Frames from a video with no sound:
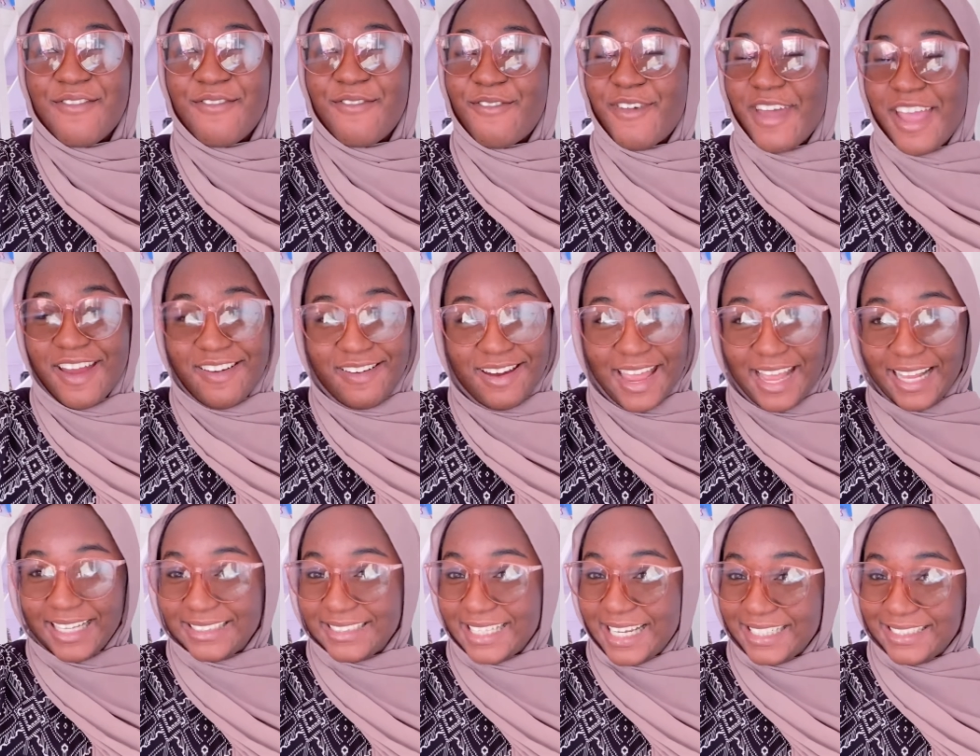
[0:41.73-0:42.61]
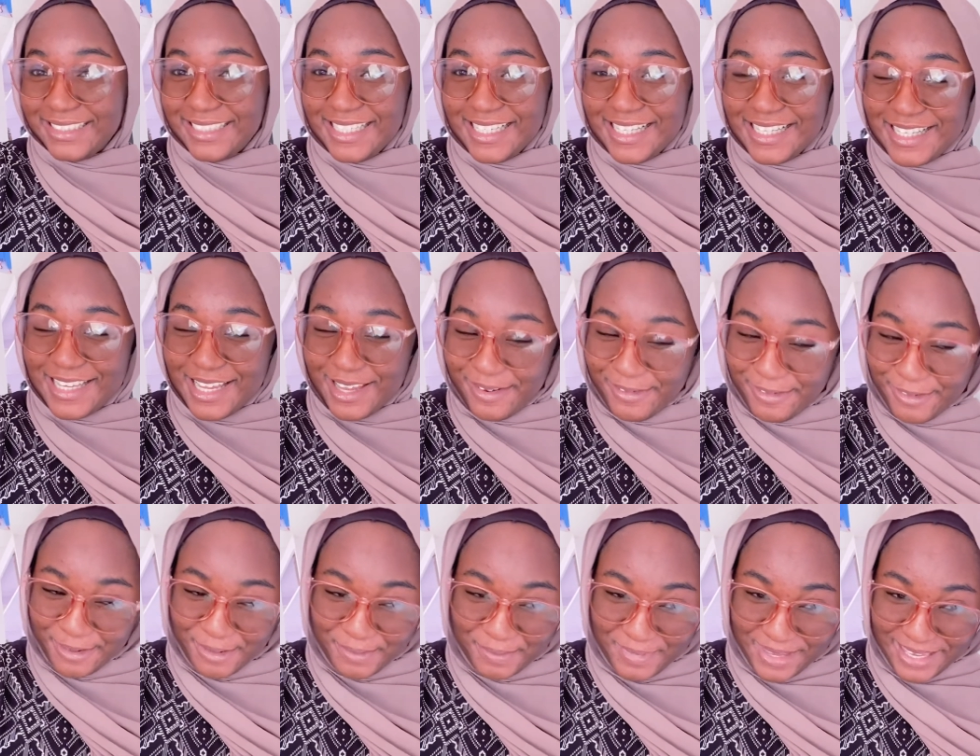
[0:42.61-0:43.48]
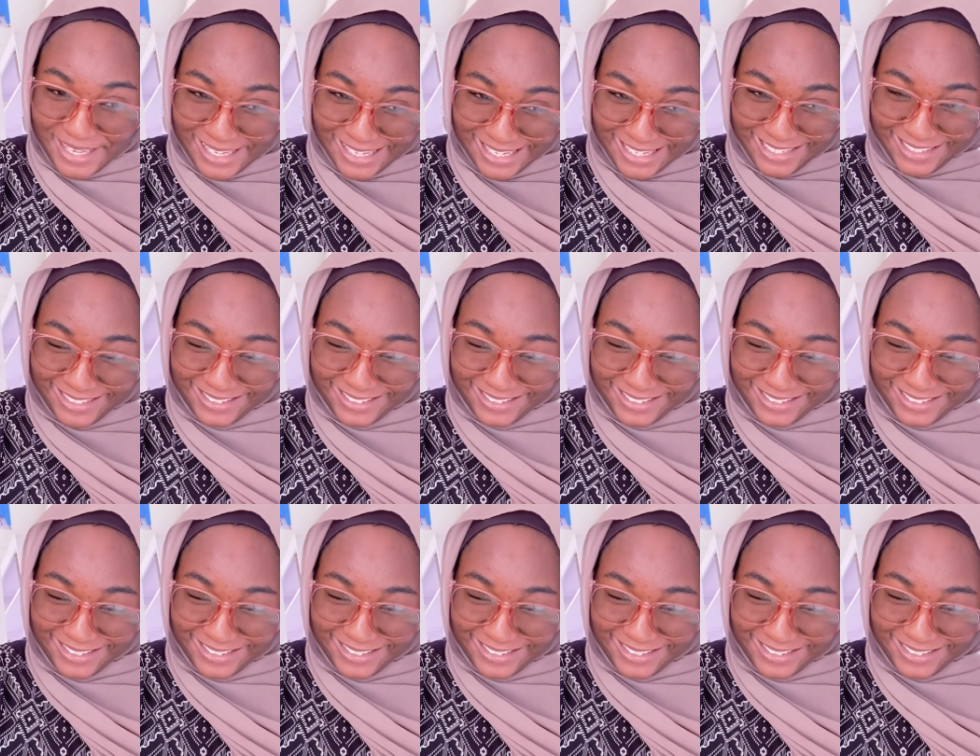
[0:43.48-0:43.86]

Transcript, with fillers: very exciting day for me.